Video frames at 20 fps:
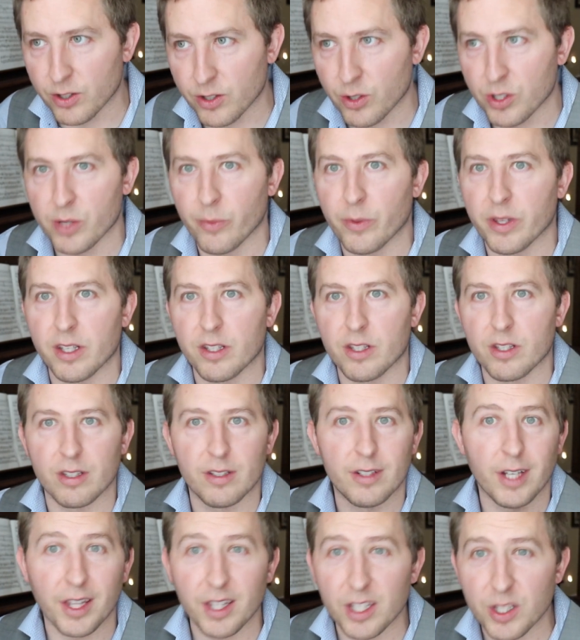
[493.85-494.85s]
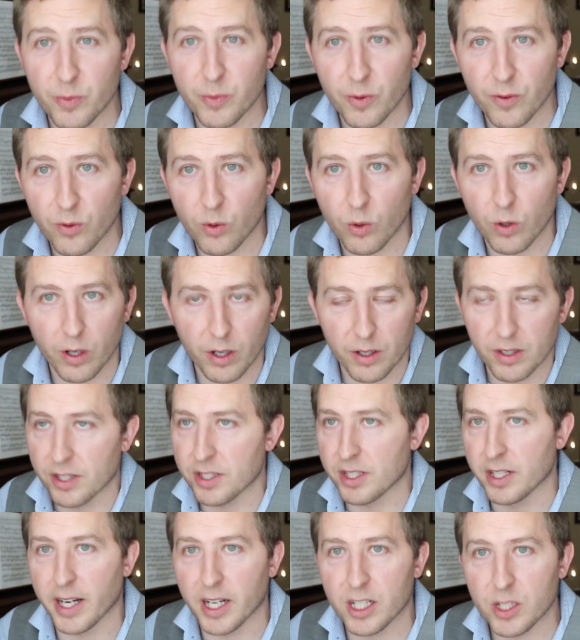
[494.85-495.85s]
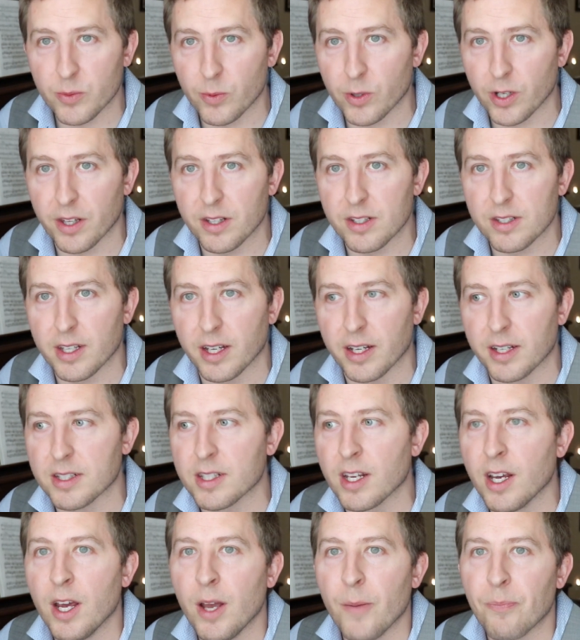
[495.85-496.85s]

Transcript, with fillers: so someone that's done this before, that's an expert on these things.